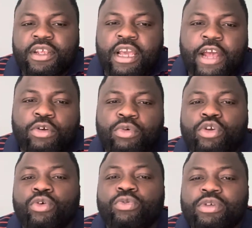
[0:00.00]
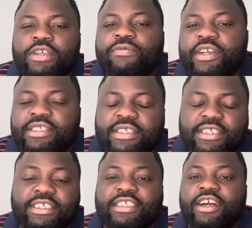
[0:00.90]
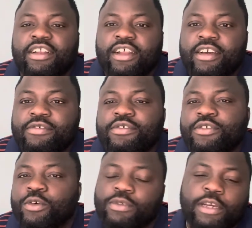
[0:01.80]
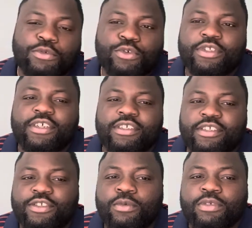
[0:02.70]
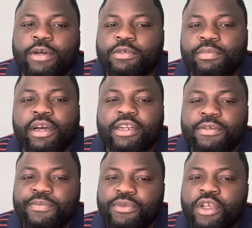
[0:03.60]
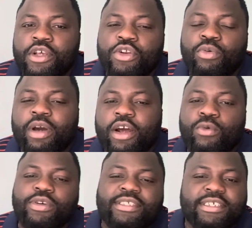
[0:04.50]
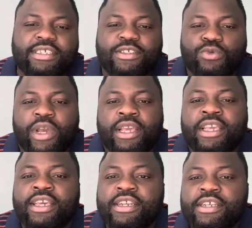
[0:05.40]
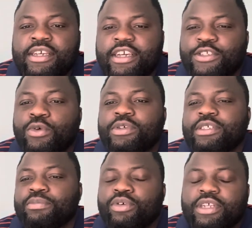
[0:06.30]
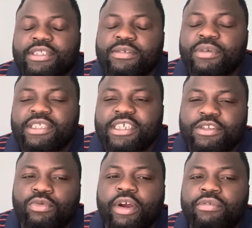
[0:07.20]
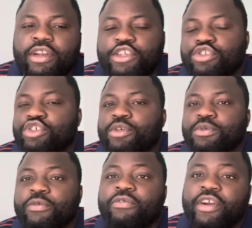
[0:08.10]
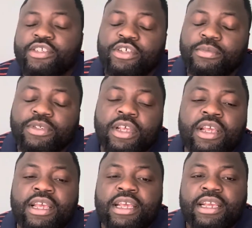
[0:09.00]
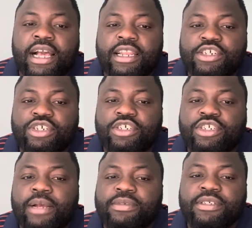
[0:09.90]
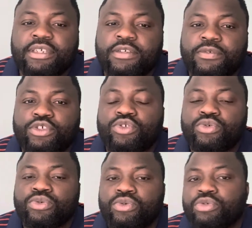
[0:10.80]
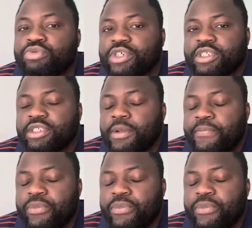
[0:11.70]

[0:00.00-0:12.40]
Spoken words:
I know we go through different seasons in our lives, sometimes good seasons, sometimes bad. No matter what seasons we're in, it's always important to maintain the right relationships or friendships. Galatians chapter 6, verse 2 reads,